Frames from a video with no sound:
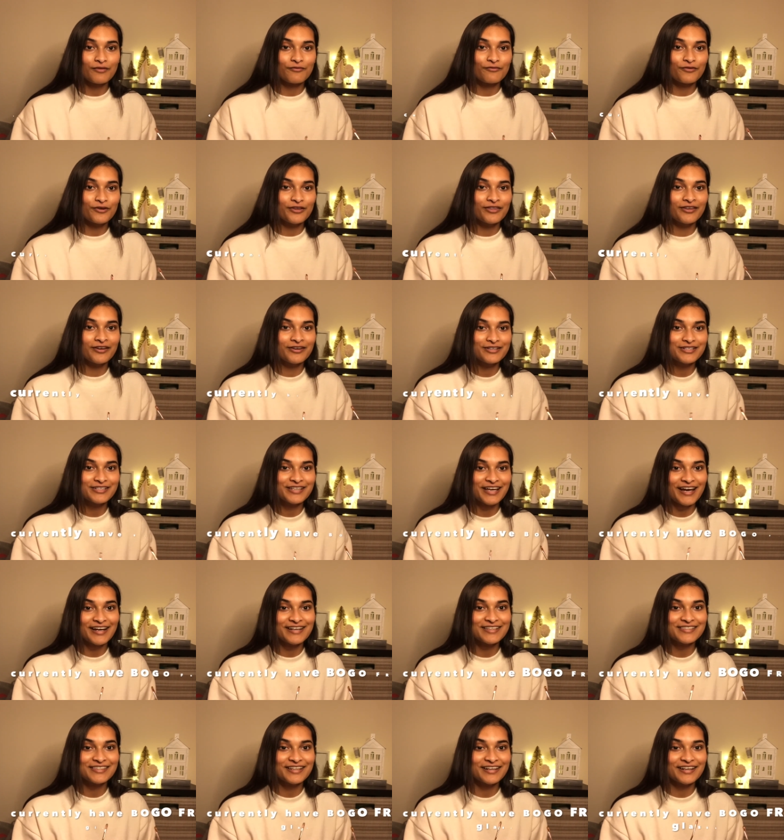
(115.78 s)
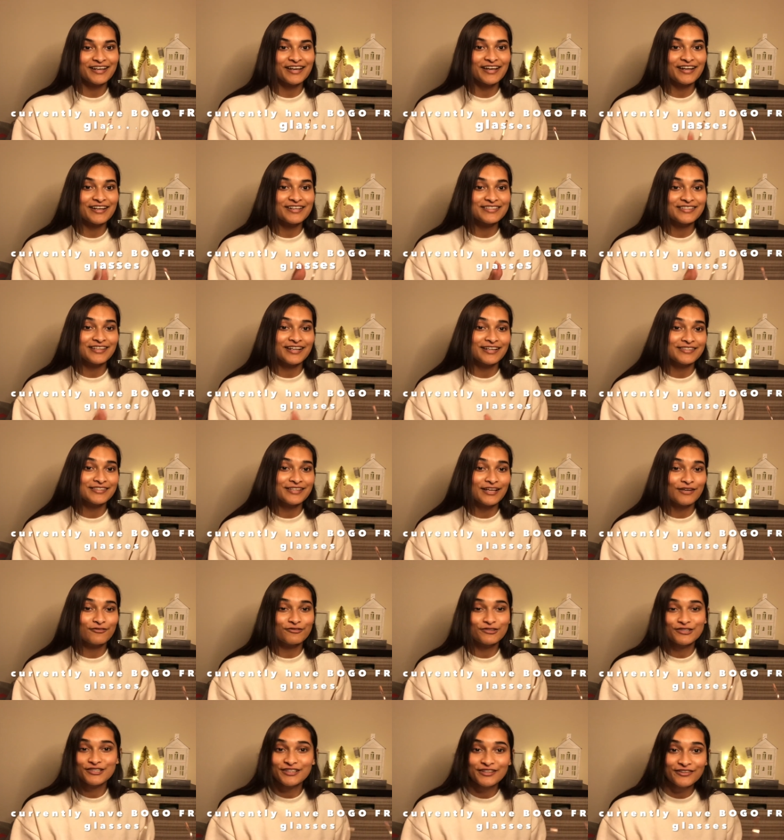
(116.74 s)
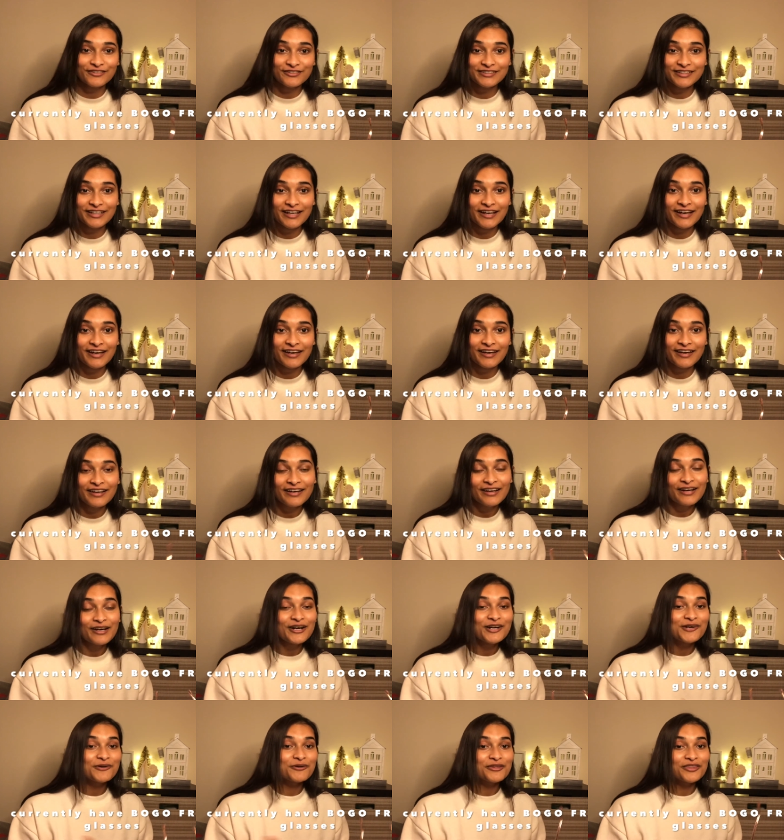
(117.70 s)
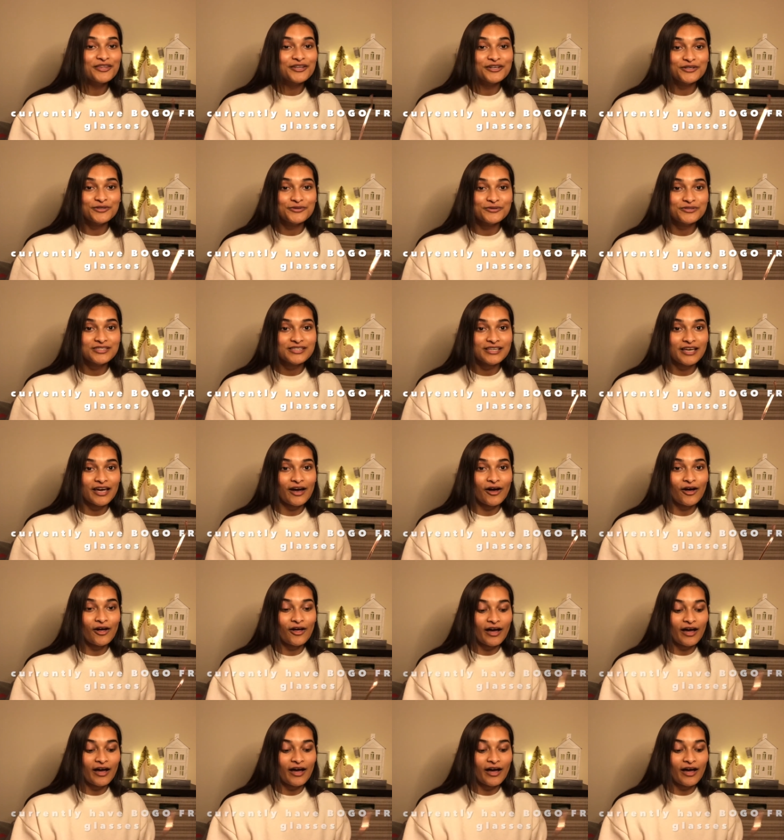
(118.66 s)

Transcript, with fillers: for their text and I get a text every single day with a new sale.